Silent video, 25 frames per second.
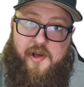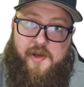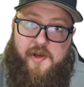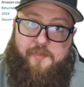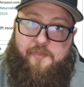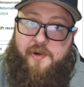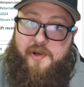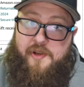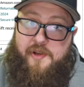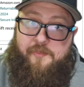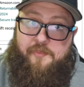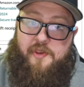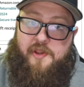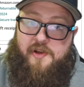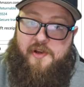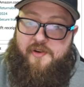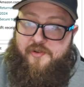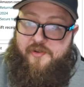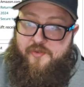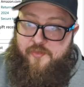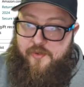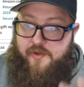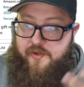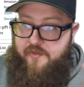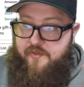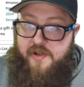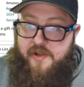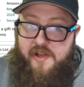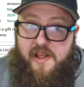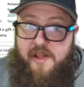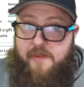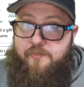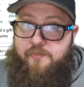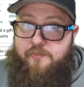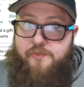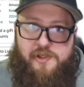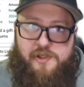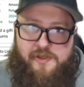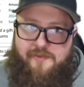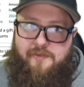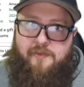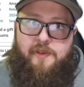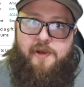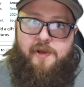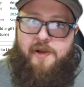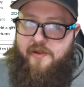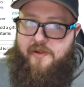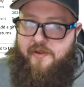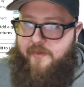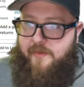brand pliers, where the name channel
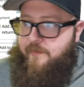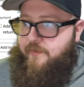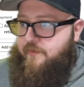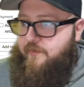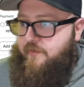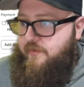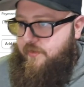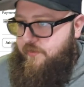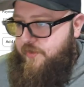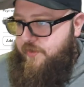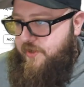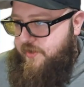lock comes from,